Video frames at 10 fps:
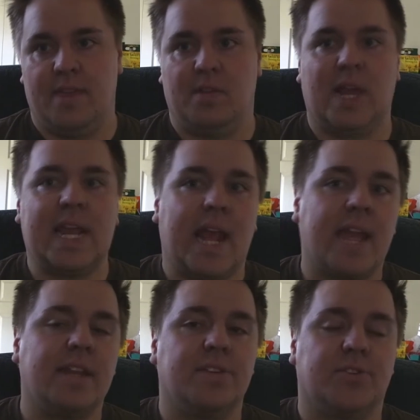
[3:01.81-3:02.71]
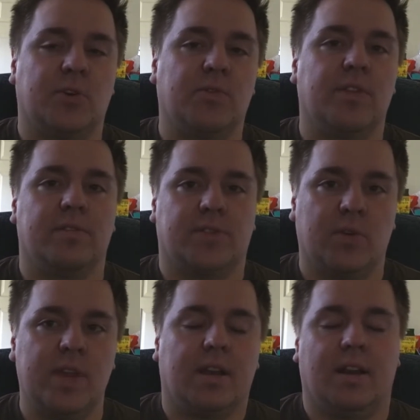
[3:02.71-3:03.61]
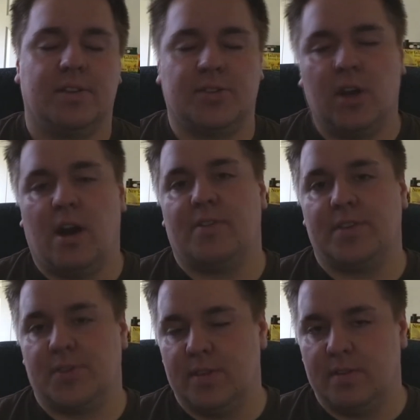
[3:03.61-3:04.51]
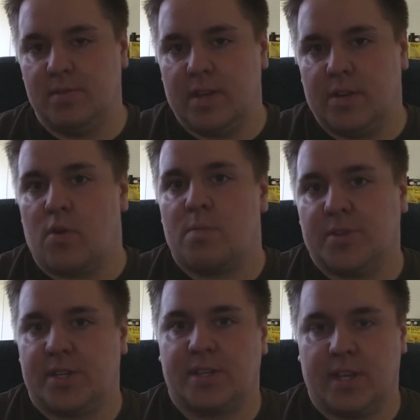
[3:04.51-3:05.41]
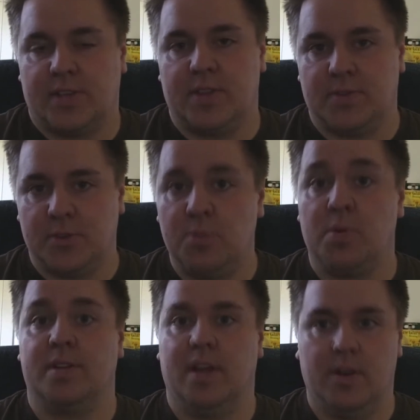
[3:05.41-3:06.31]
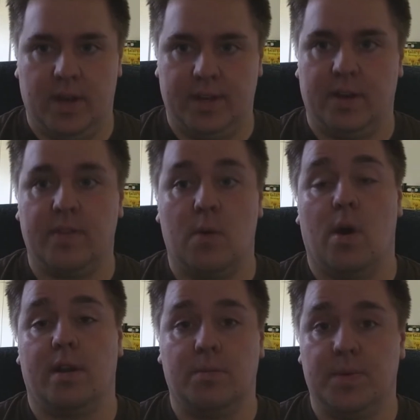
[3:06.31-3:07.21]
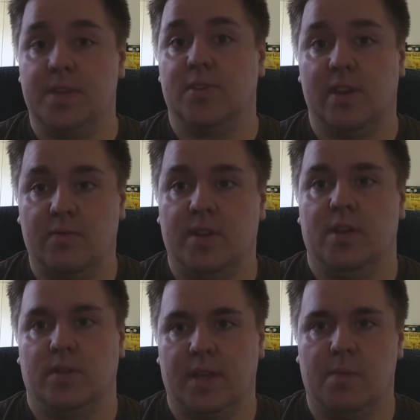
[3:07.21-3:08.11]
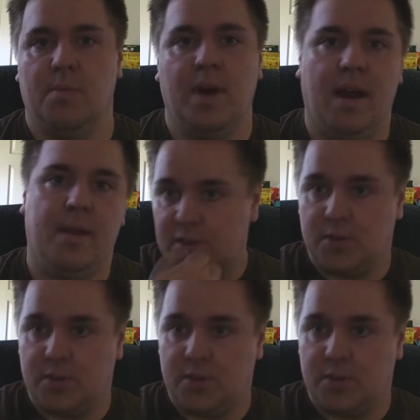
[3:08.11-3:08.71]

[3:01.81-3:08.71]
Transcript: In the late 80s, Sony kind of saw this enormous success that the Super Nintendo had done, and they wanted a piece of that video game pie.